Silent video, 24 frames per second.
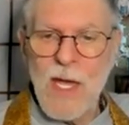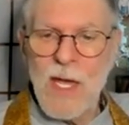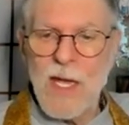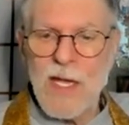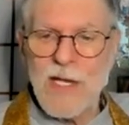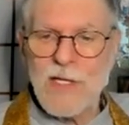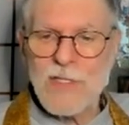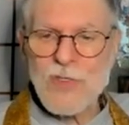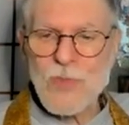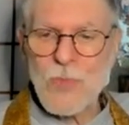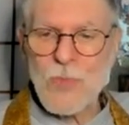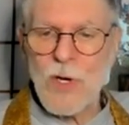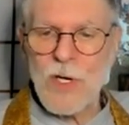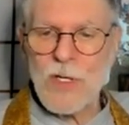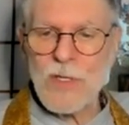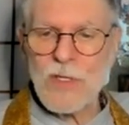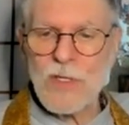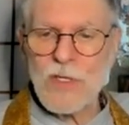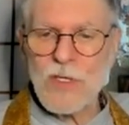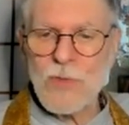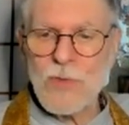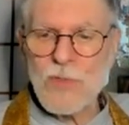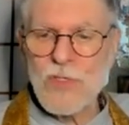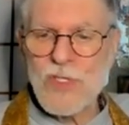It's what
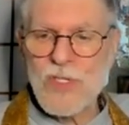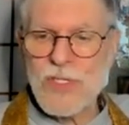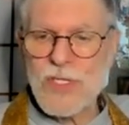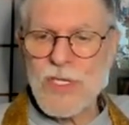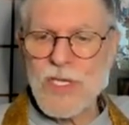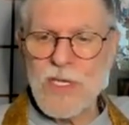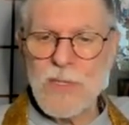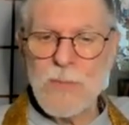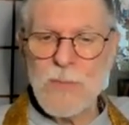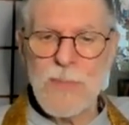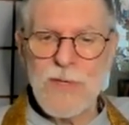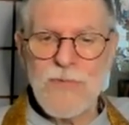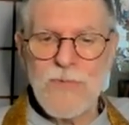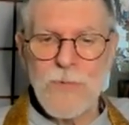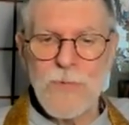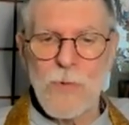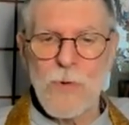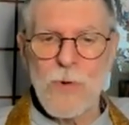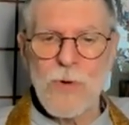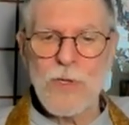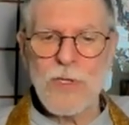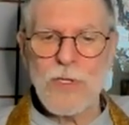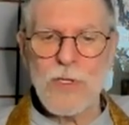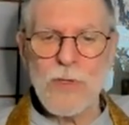you see
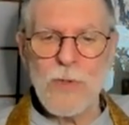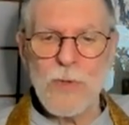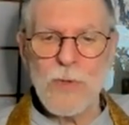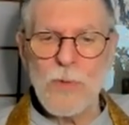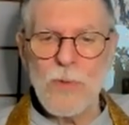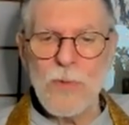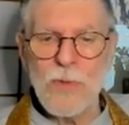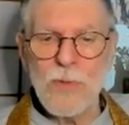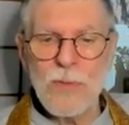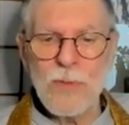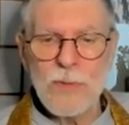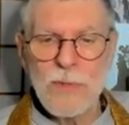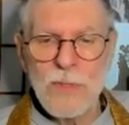before you.